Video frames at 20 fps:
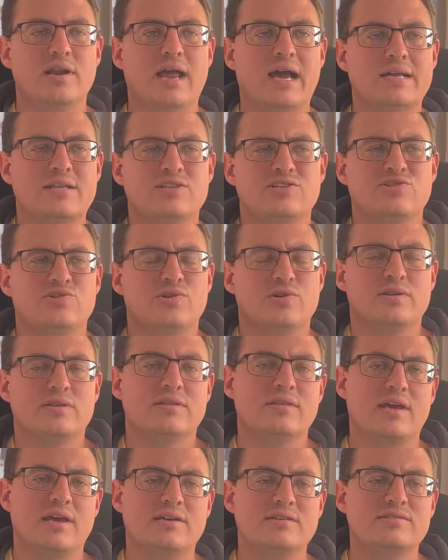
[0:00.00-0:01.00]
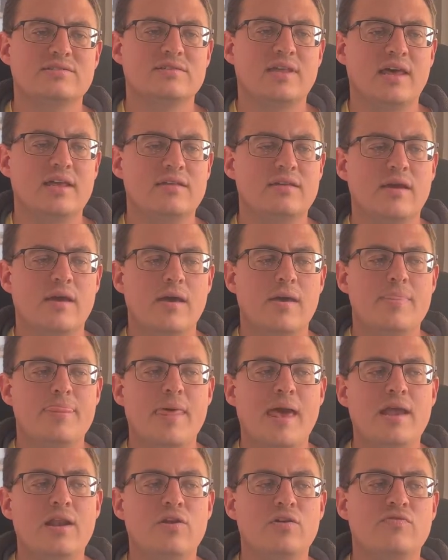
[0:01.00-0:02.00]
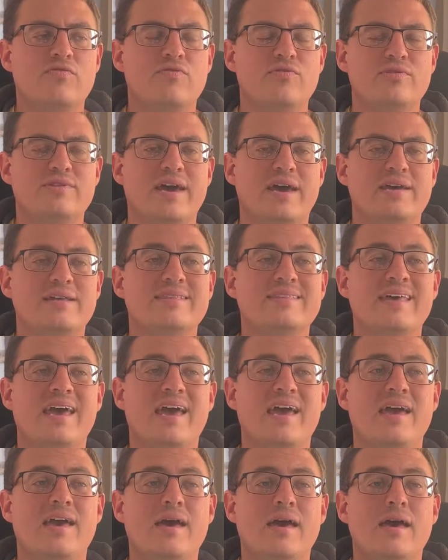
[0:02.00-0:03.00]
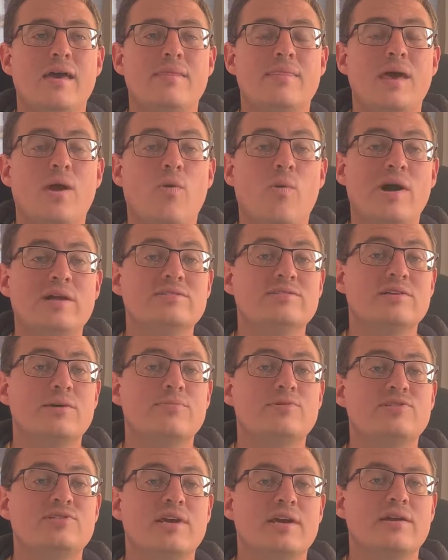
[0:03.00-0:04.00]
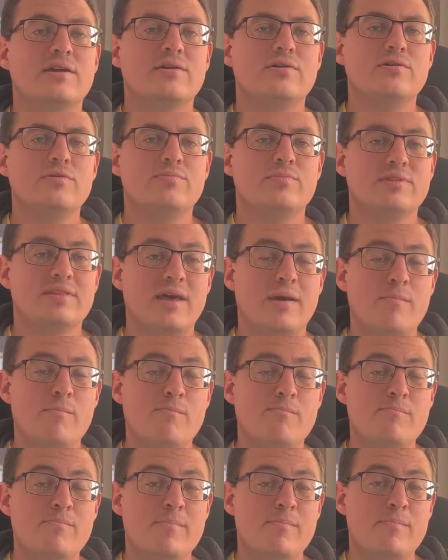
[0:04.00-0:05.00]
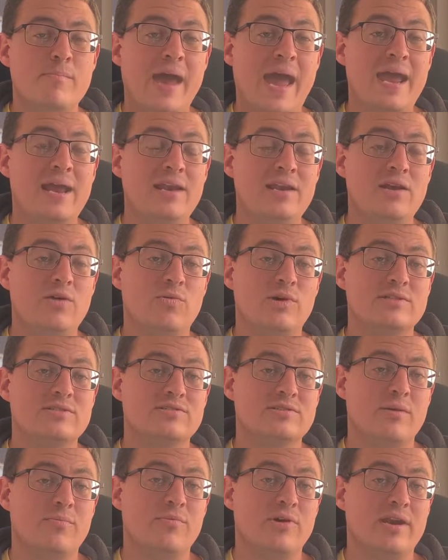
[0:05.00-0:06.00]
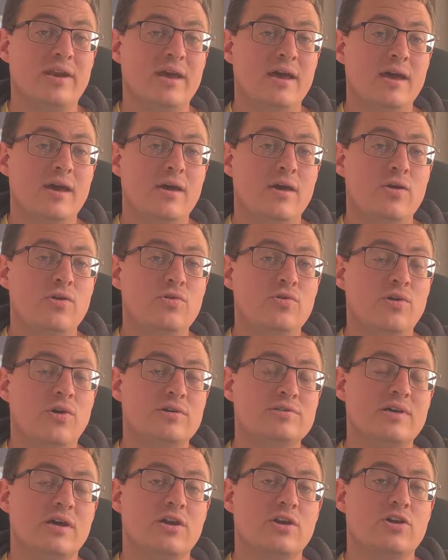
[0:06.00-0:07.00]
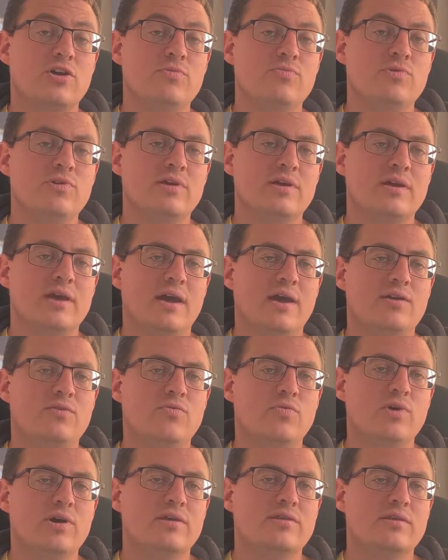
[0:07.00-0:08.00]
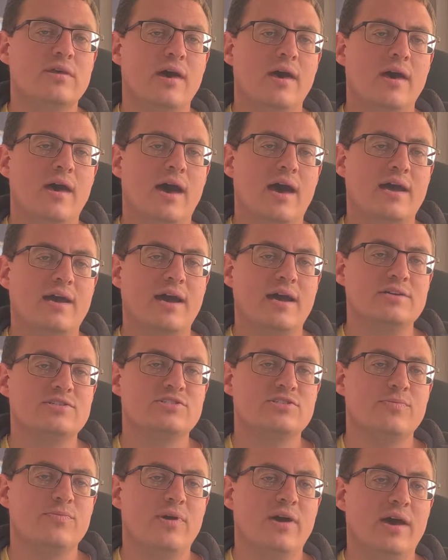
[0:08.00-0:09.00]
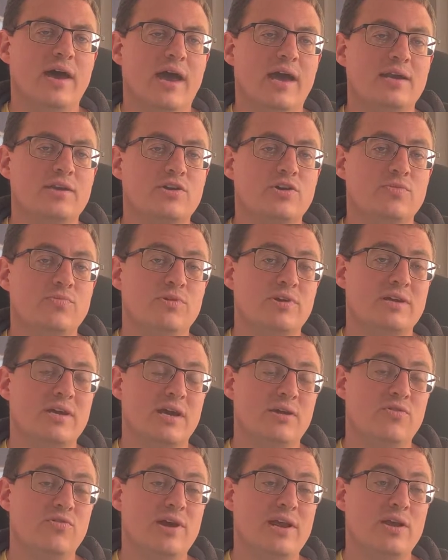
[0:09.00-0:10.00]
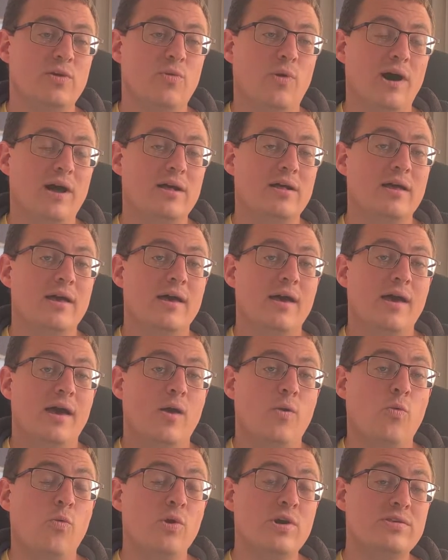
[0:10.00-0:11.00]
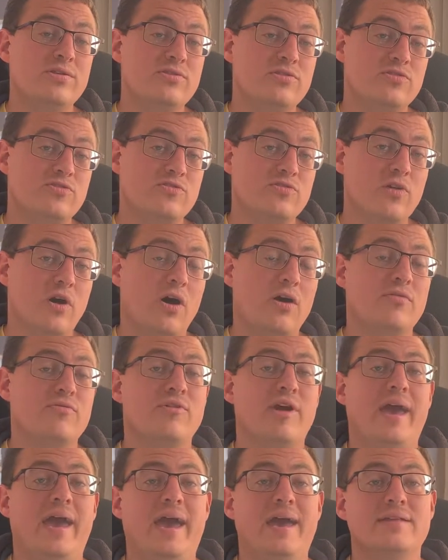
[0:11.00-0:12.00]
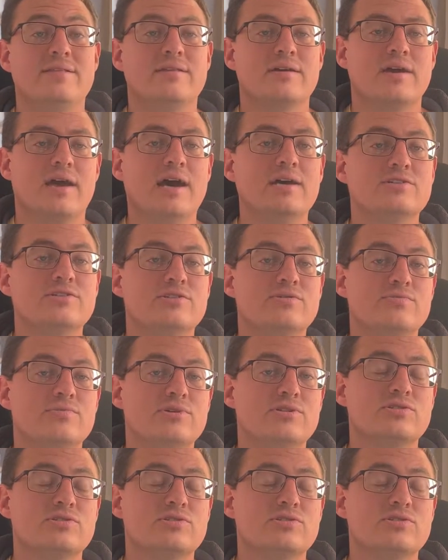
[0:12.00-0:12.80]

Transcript: Like, there's certain things that they look for. They want someone technical, but they mainly want someone who knows how to communicate with a customer and communicate really well with the staff and the customer.